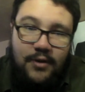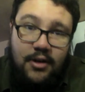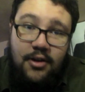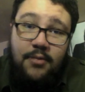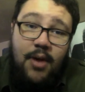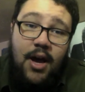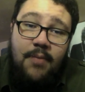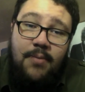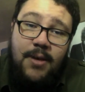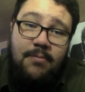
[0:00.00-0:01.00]
goodbye,
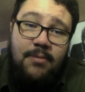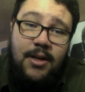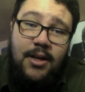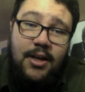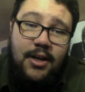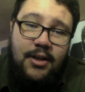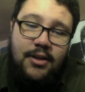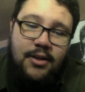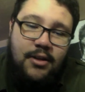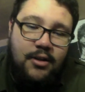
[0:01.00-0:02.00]
people.
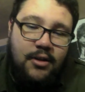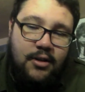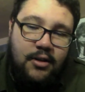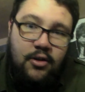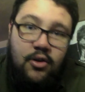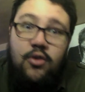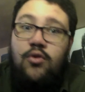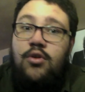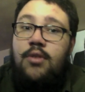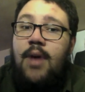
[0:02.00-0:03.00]

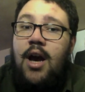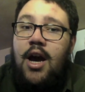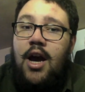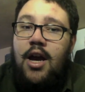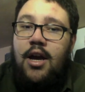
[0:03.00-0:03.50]
Goodbye.